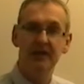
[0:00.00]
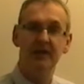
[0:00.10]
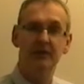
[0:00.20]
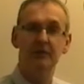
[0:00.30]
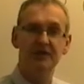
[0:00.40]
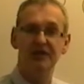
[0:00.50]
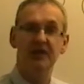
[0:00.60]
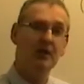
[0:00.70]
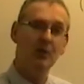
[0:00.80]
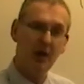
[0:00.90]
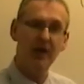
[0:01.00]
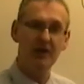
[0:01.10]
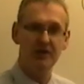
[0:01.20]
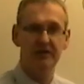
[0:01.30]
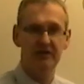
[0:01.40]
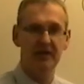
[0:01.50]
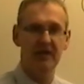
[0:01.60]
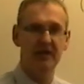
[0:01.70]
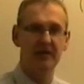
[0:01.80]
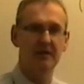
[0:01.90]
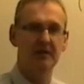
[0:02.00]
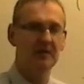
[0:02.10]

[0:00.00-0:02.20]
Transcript: in other words, the equation of the line.